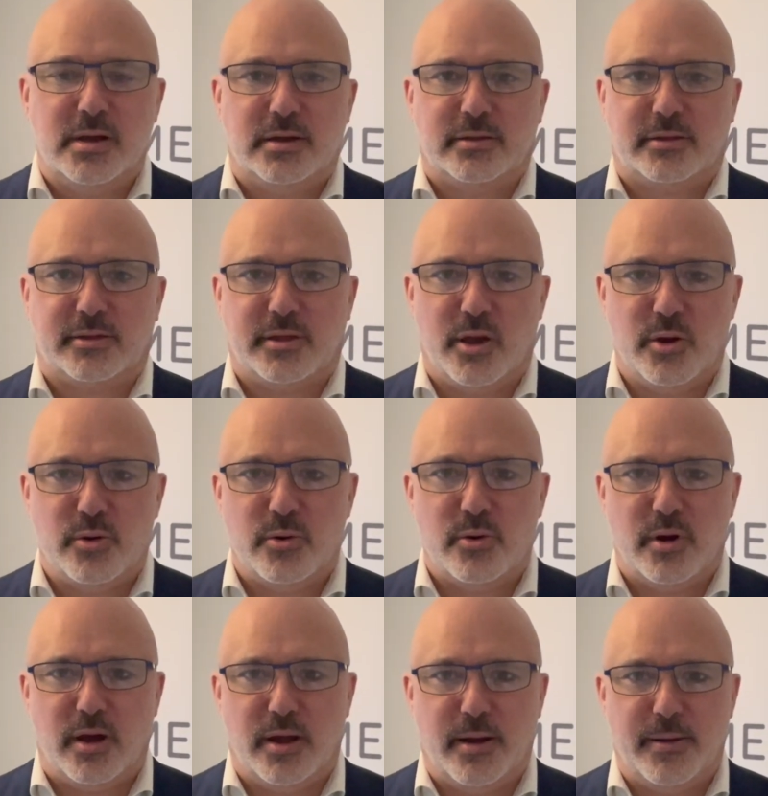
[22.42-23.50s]

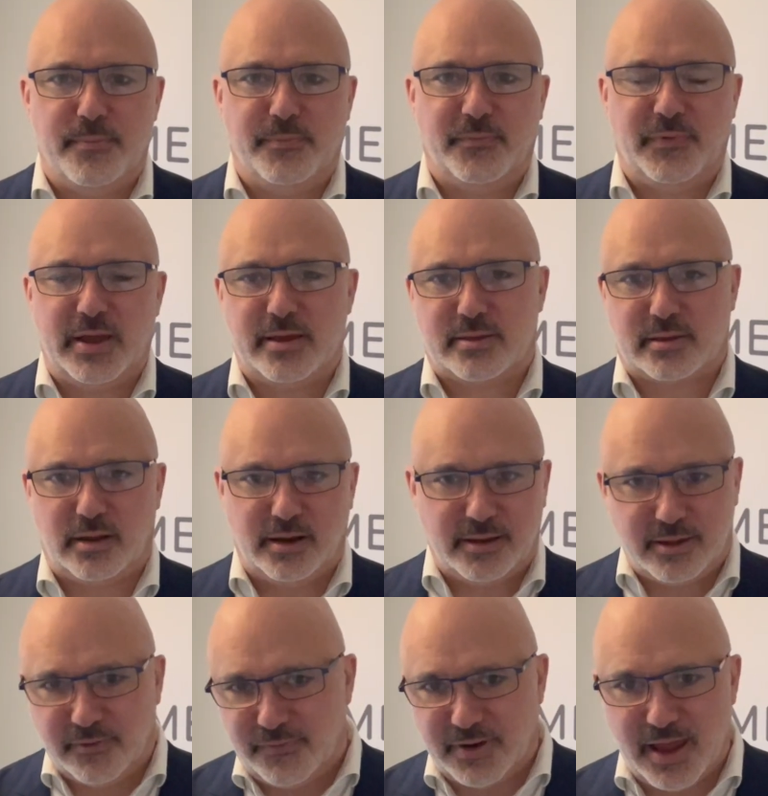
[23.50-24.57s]
So there's slightly
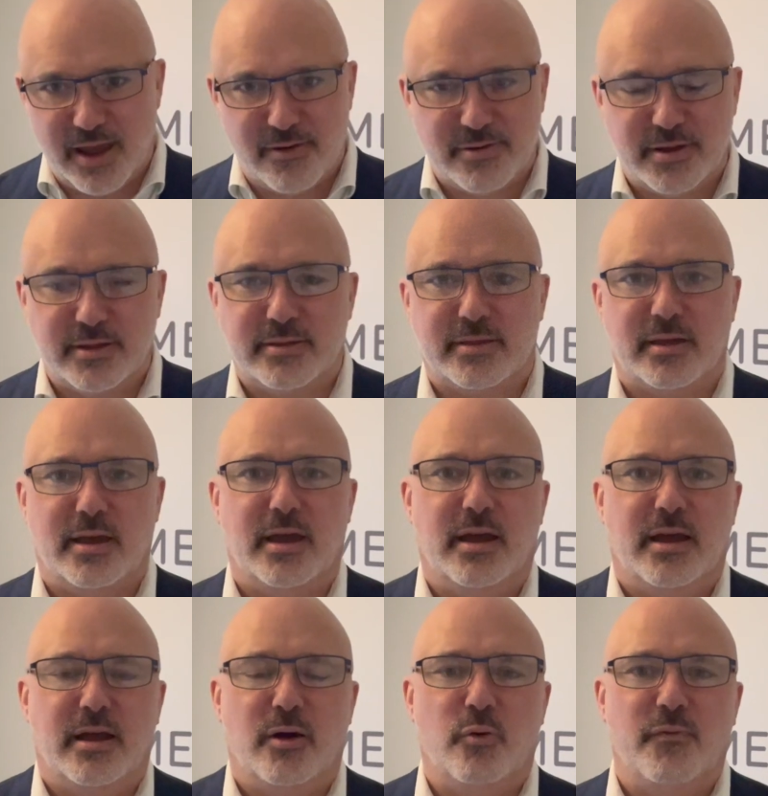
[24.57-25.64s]
different areas,
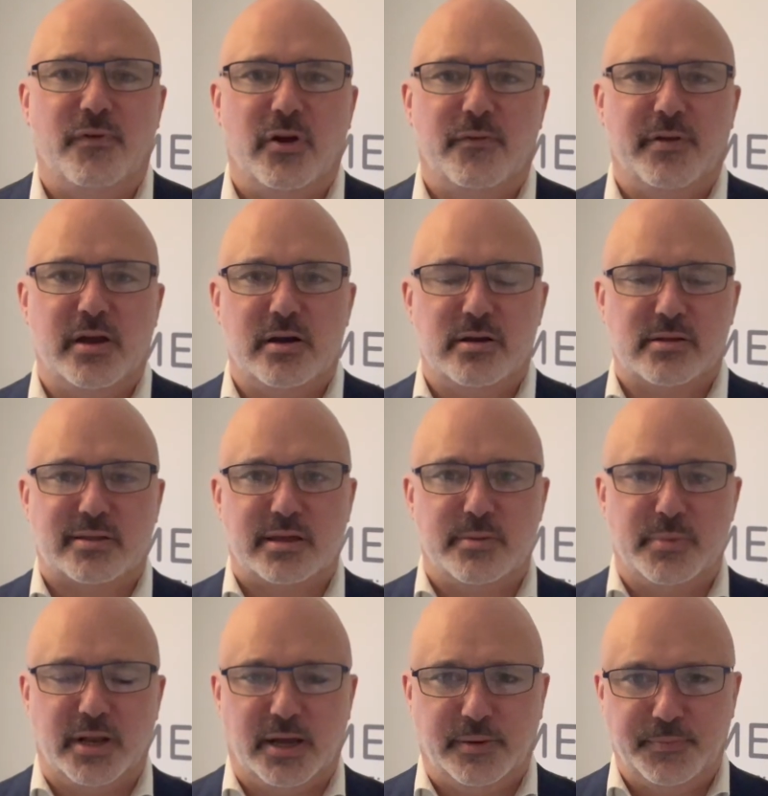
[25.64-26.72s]
although they are
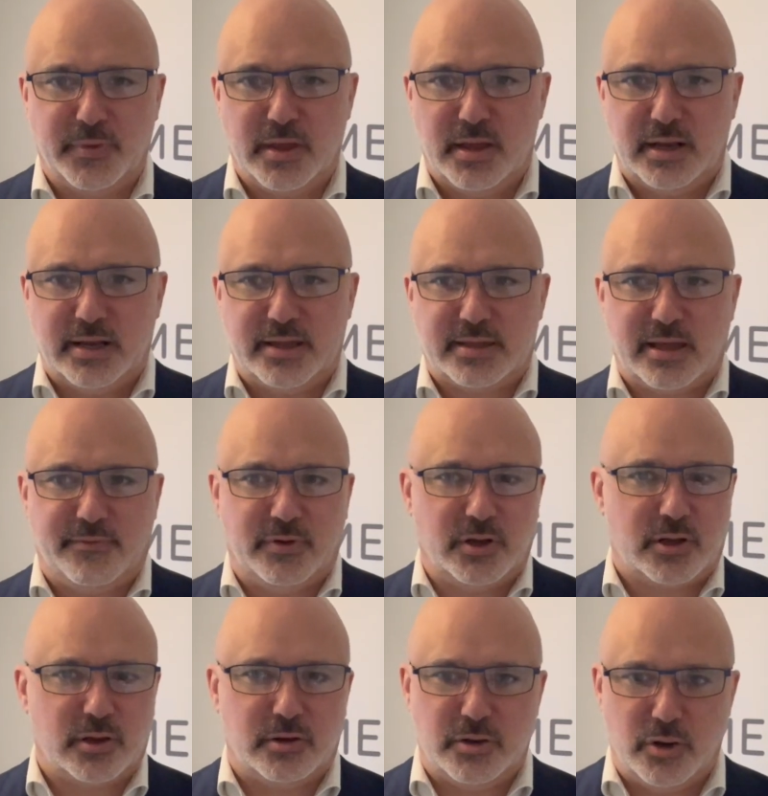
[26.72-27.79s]
similar. Let's have a
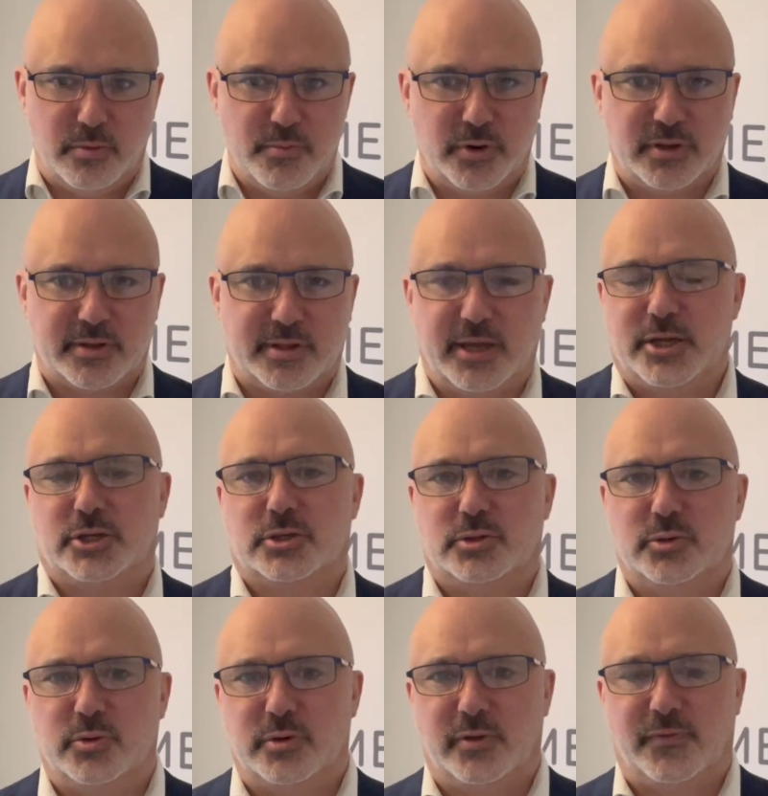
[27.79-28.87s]
look at non-molestation
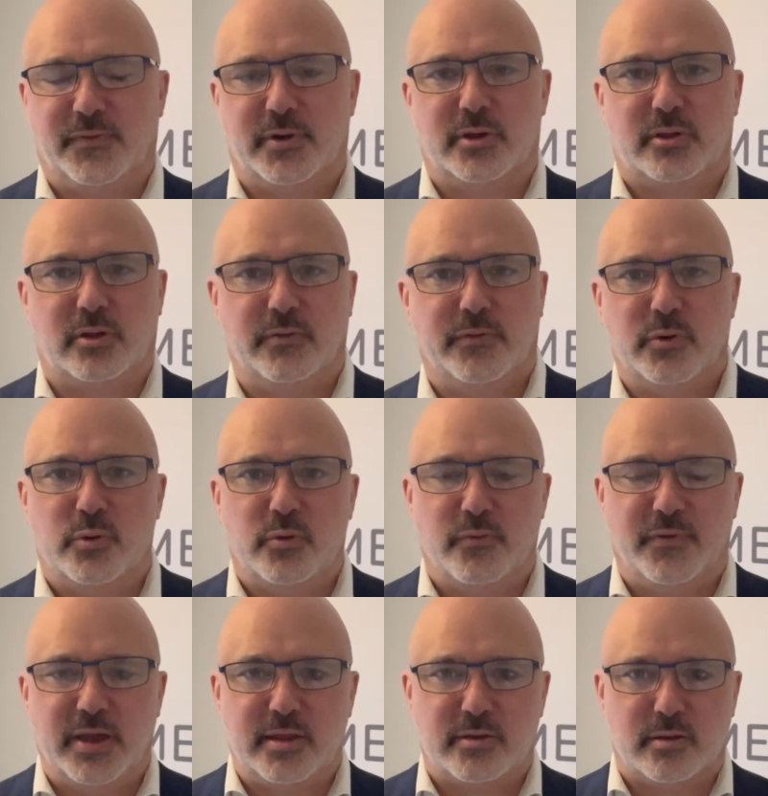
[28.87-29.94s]
orders first of all.
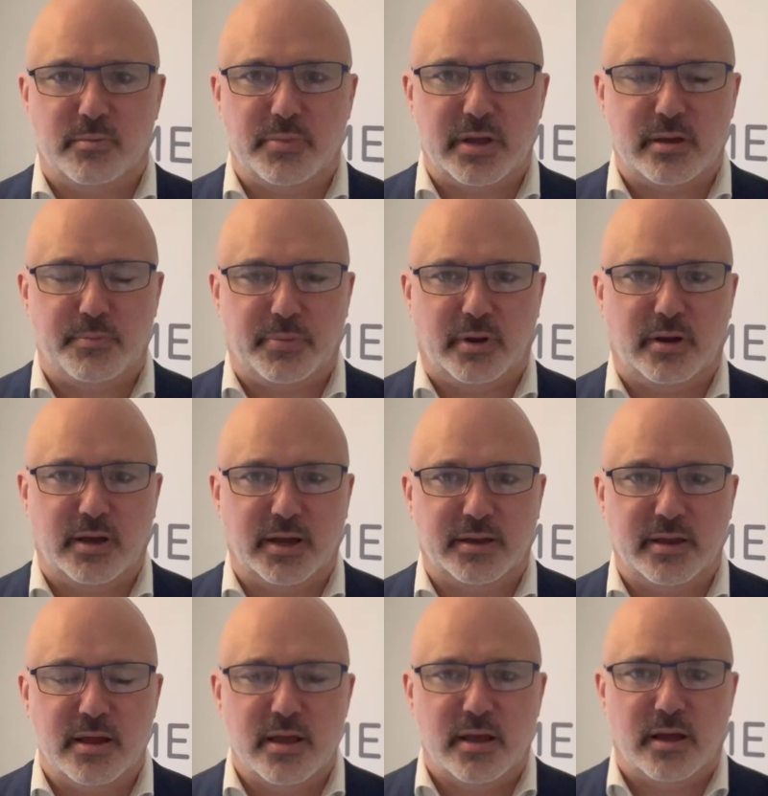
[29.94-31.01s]
These can be applied
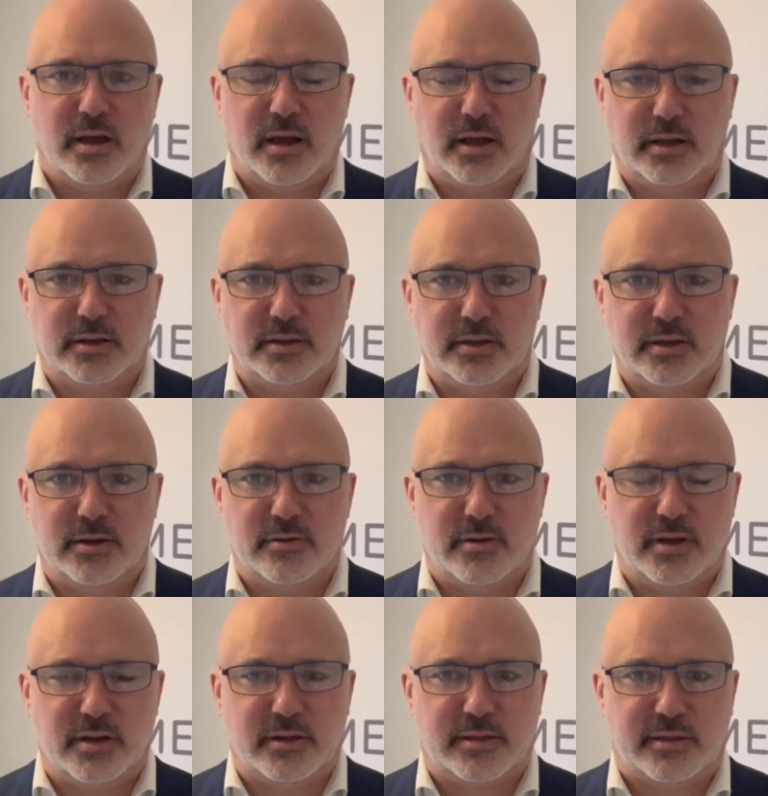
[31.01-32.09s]

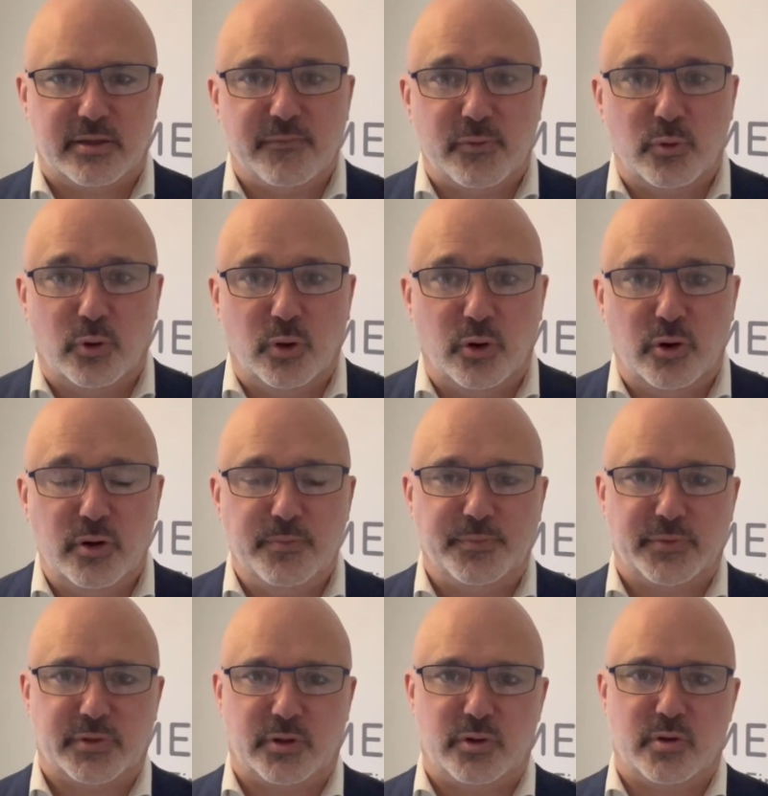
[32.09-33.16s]
under civil law,
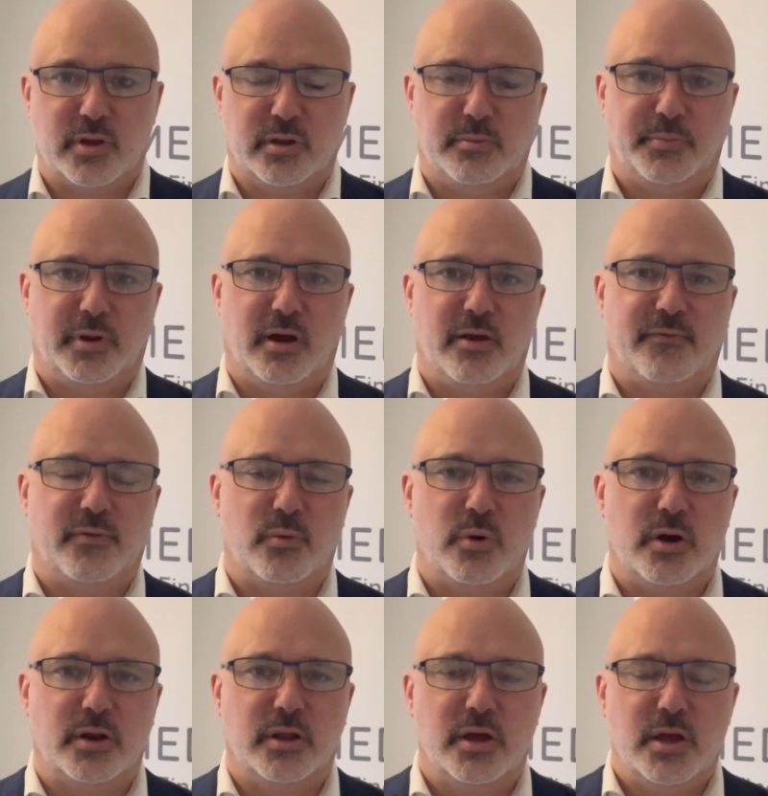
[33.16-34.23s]
so you can apply for
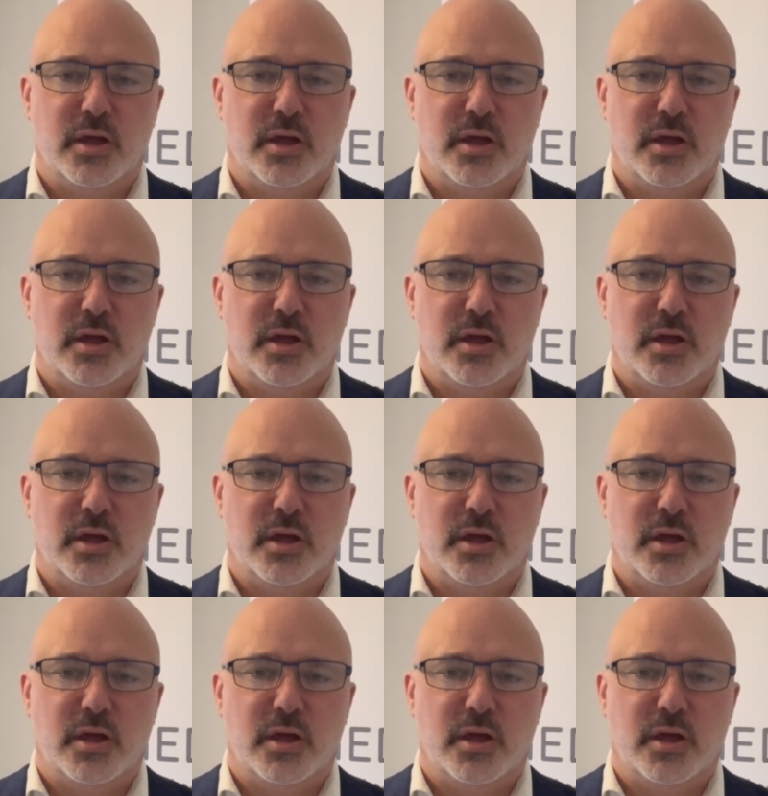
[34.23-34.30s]
one